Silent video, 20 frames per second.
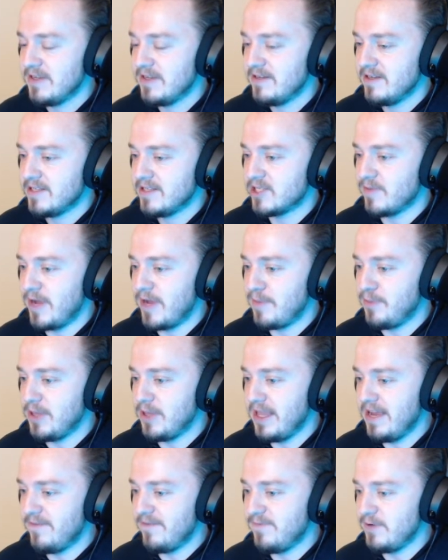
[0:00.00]
So my
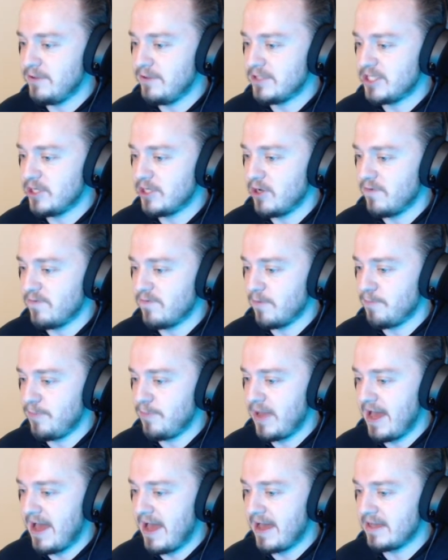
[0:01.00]
plan for you is to go for
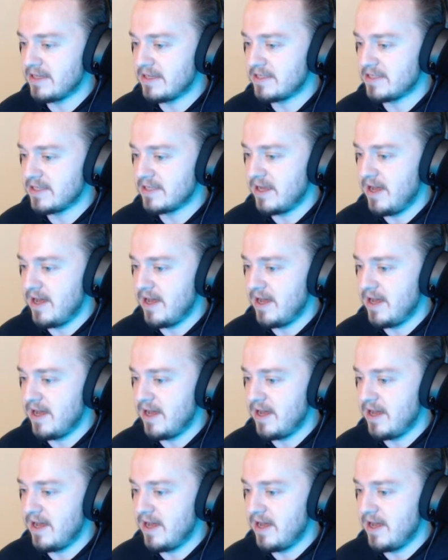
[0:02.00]
Pex.